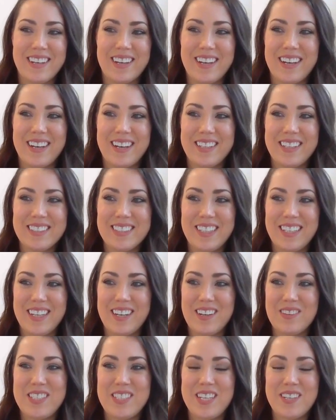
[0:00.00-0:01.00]
DoD
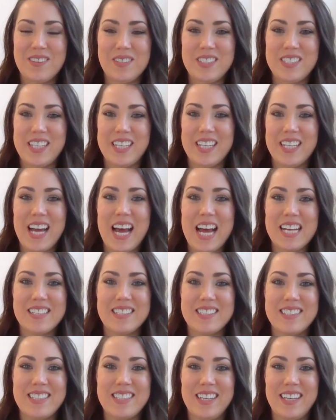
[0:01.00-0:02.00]
and
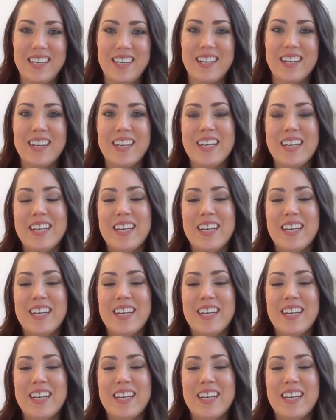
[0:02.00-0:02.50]
IC